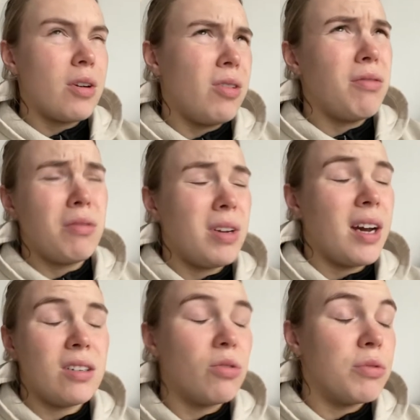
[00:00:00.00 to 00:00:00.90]
I
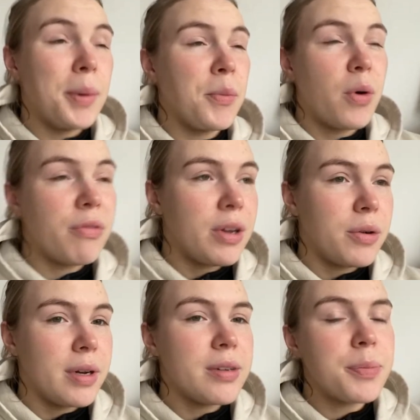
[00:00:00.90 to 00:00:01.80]
don't remember what
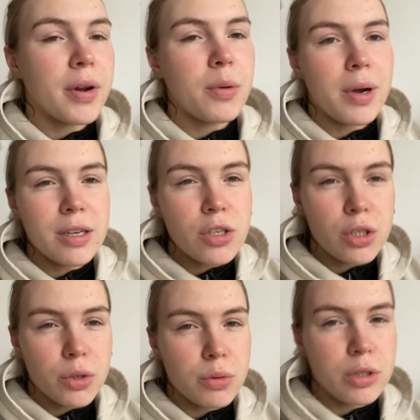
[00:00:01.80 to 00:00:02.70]
video it is, but I went
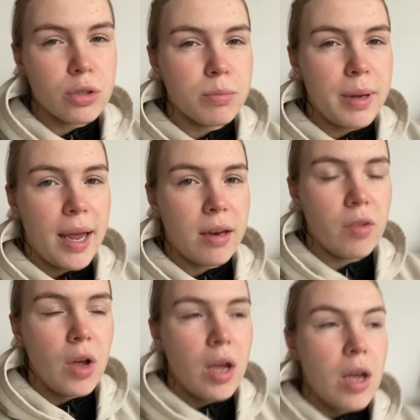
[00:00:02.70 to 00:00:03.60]
to a sunbed
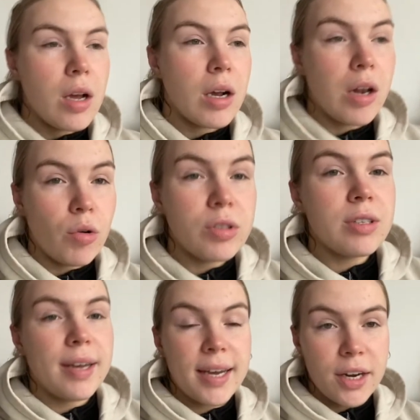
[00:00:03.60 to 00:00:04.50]
close
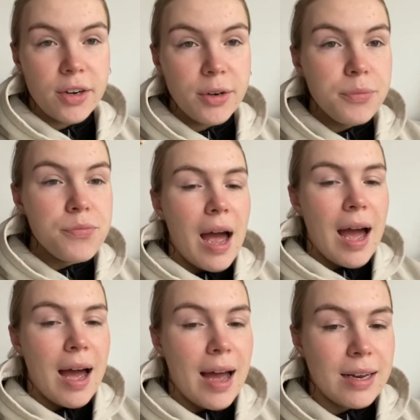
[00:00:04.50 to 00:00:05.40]
to here
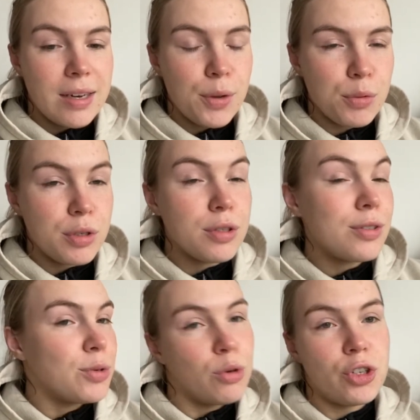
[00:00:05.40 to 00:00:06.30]
and it was
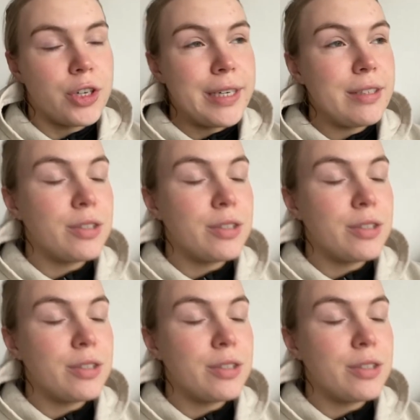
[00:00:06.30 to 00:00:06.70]
so shite.